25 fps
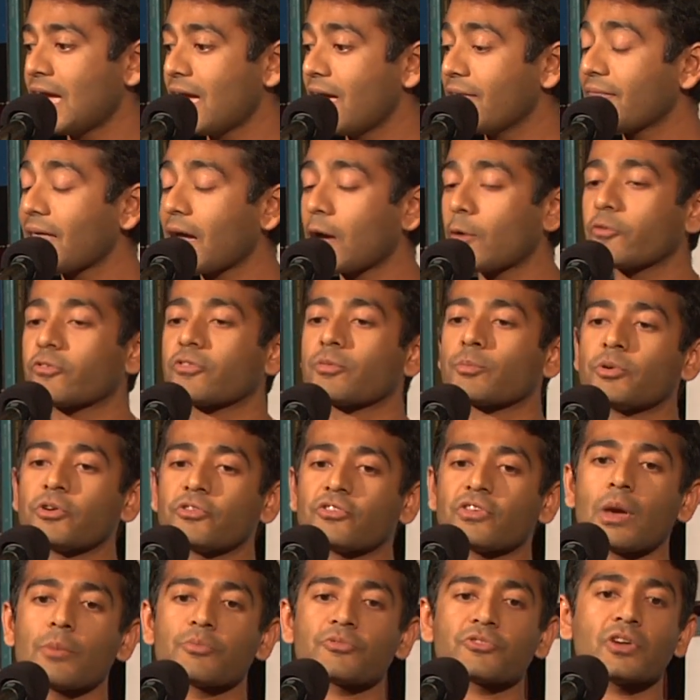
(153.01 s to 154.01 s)
And that was the
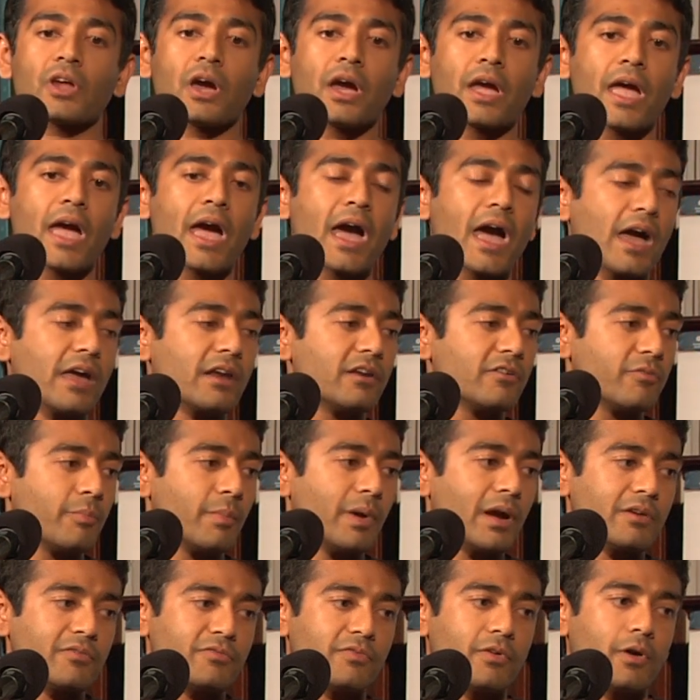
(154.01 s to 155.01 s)
perception I had of
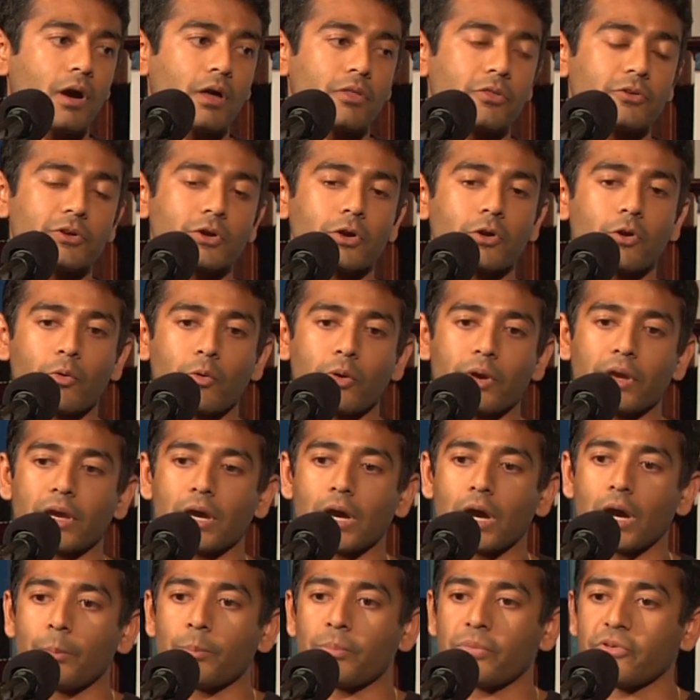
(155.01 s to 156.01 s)
my father
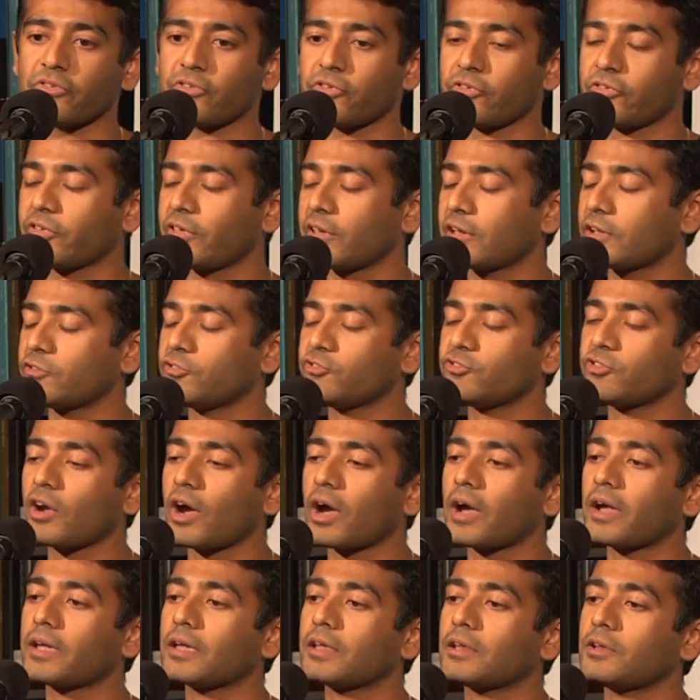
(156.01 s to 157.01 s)
growing up, as this like
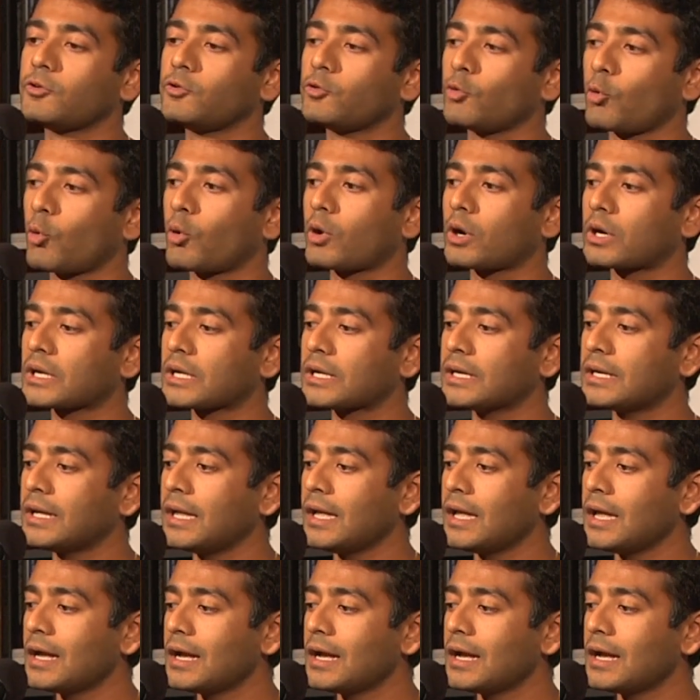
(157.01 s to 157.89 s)
giant dork,